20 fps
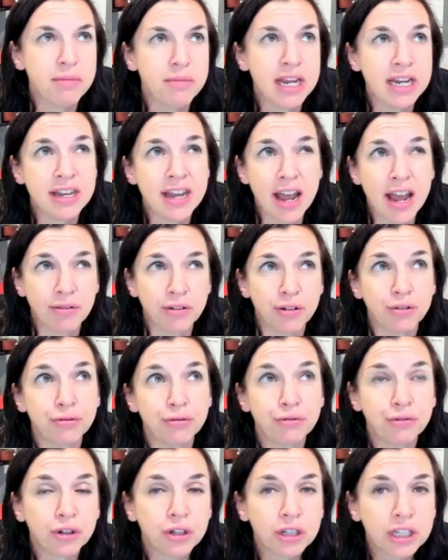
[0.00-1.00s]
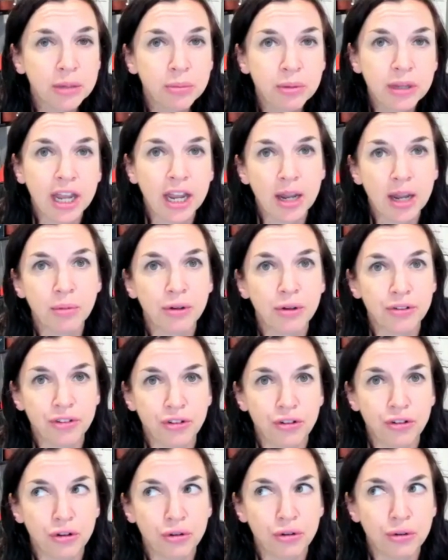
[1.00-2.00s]
may never fully be able
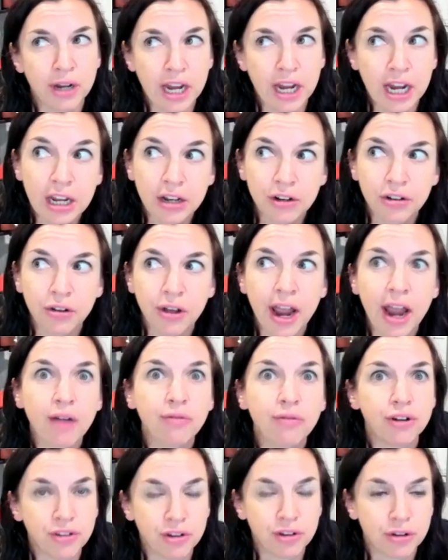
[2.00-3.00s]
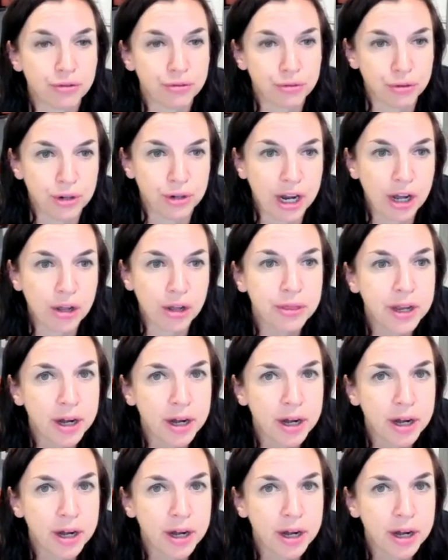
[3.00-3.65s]
to handle every single food out